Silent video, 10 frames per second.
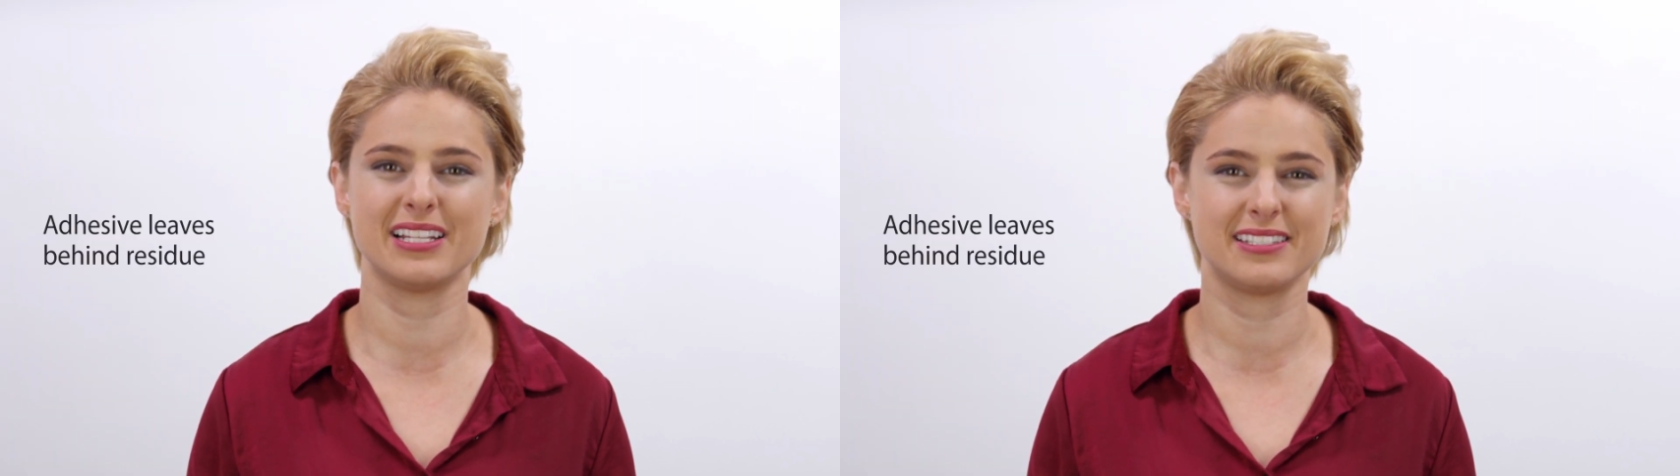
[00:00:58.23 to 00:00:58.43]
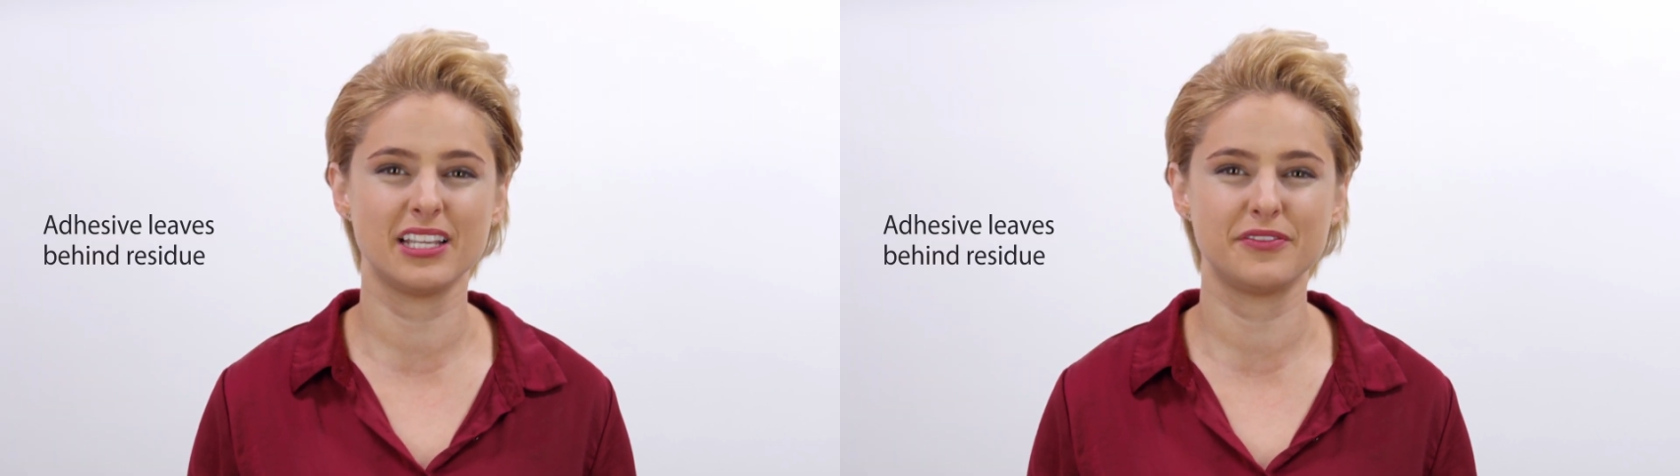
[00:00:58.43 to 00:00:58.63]

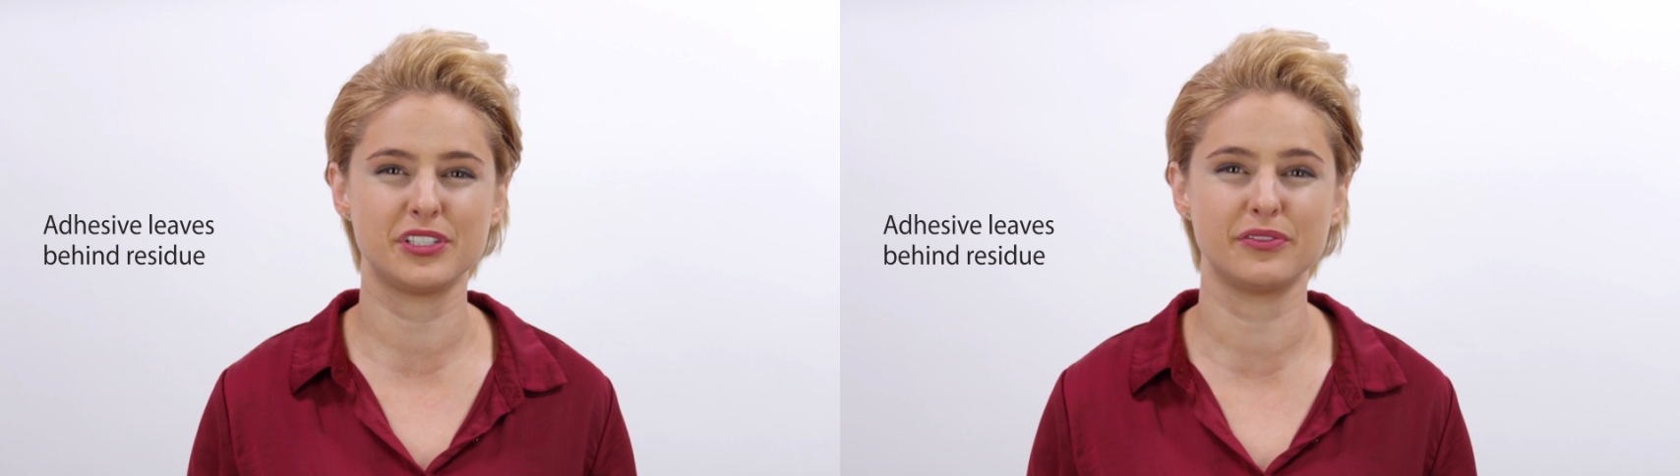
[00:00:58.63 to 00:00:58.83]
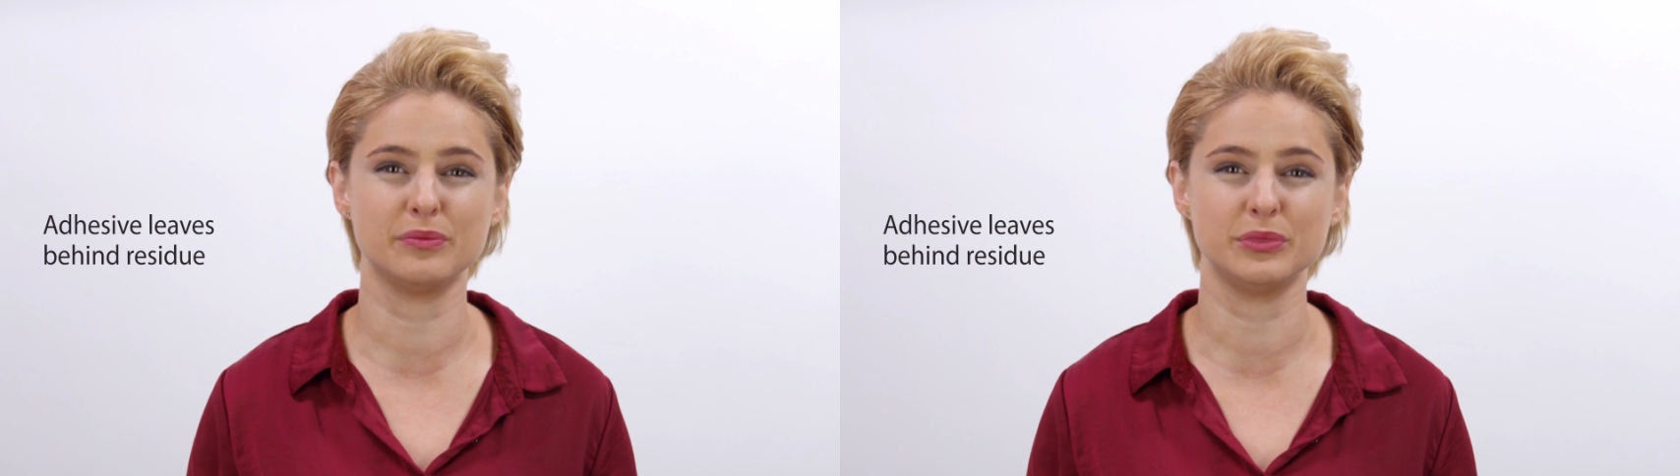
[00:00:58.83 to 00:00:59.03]
that's tough
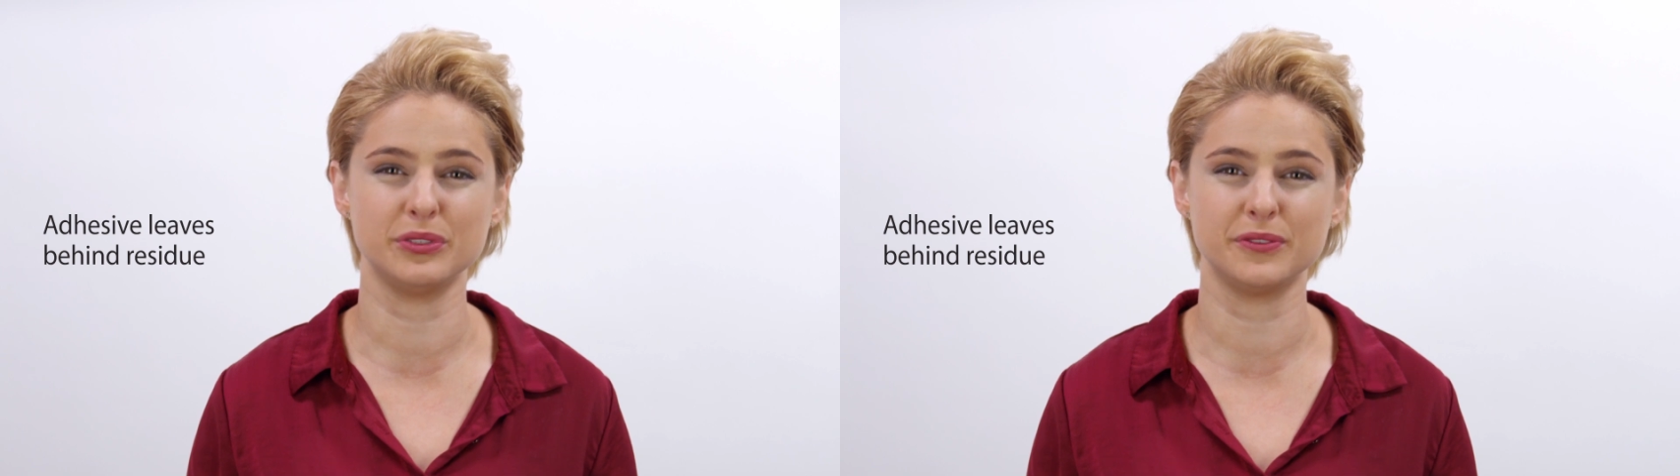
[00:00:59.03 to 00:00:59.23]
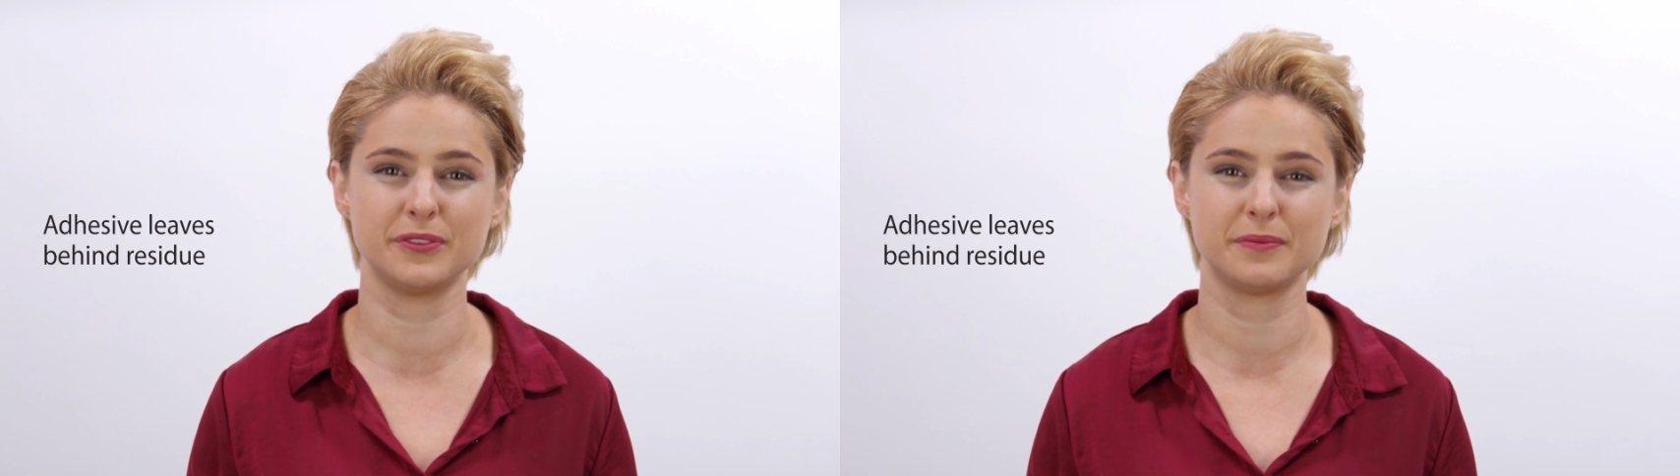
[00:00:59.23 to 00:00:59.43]
to
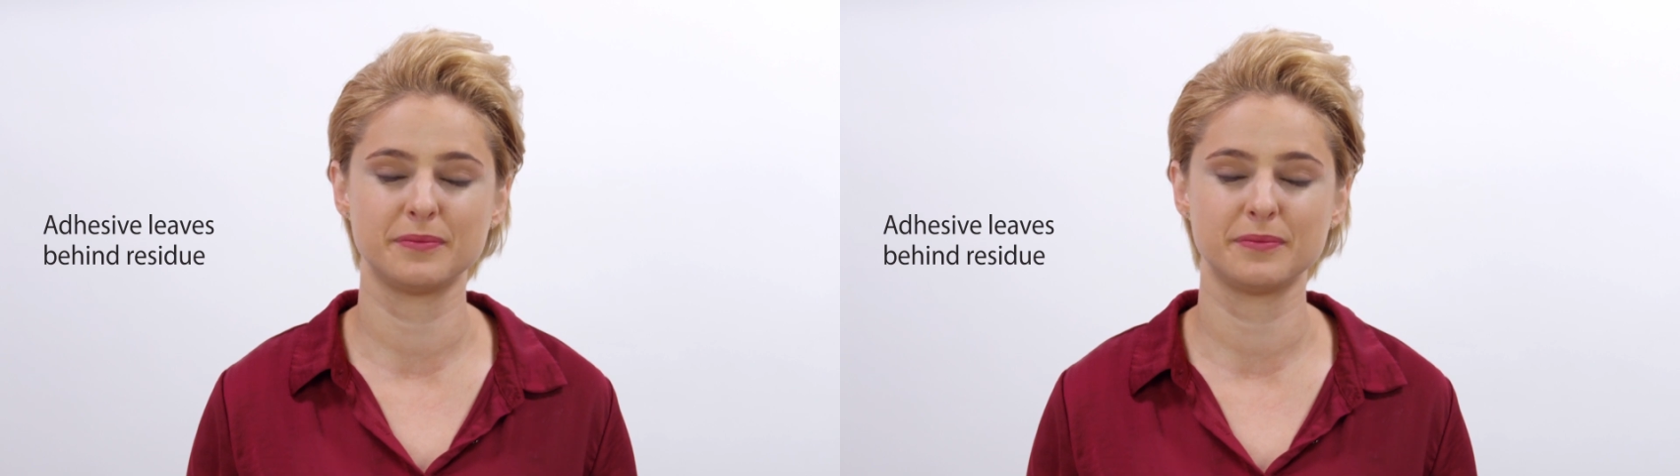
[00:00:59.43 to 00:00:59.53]
remove.